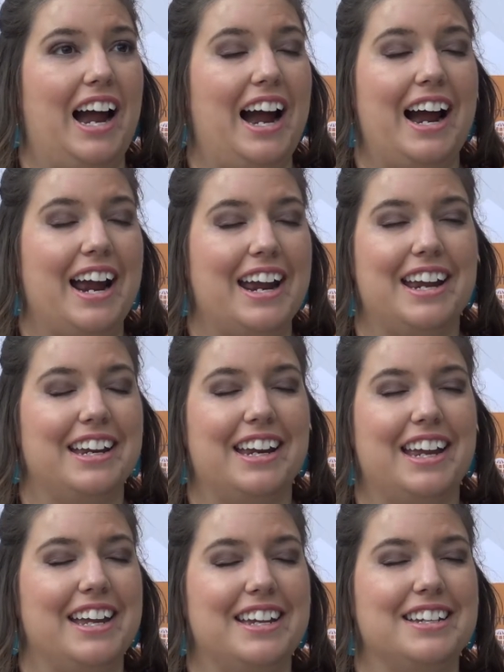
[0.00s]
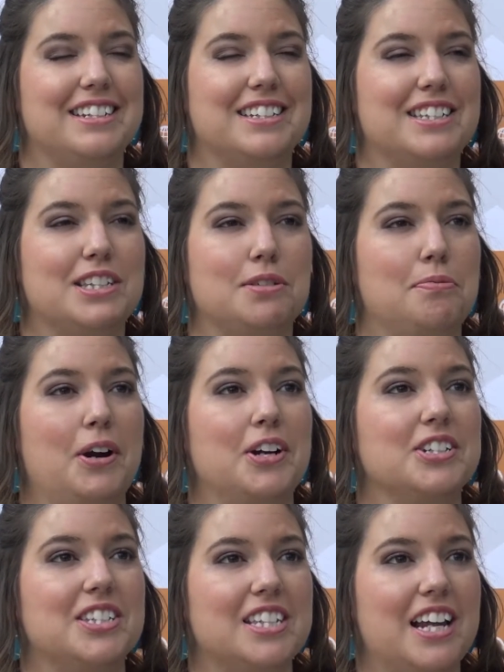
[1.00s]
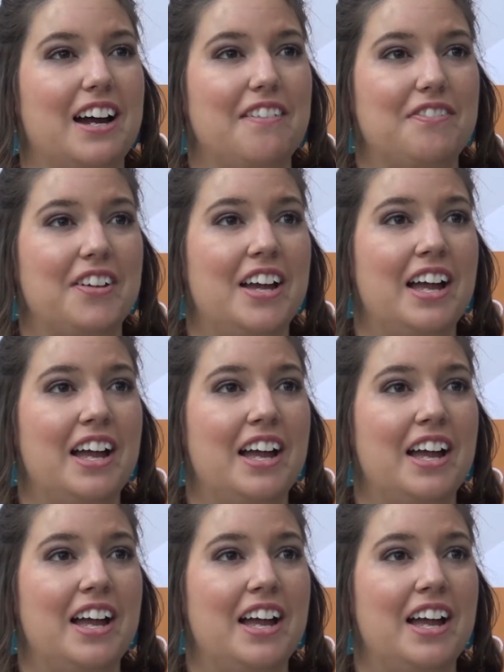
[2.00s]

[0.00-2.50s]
high-end smart stuff.